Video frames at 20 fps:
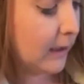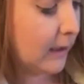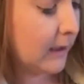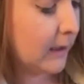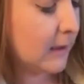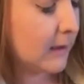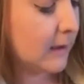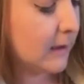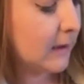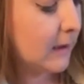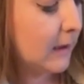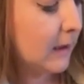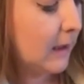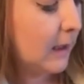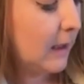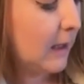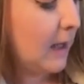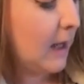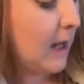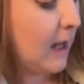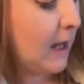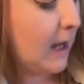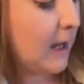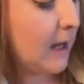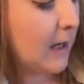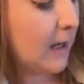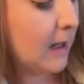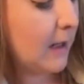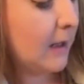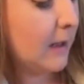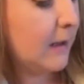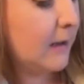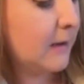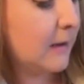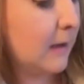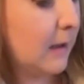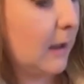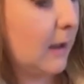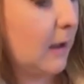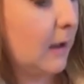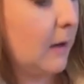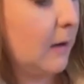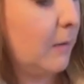Kit. And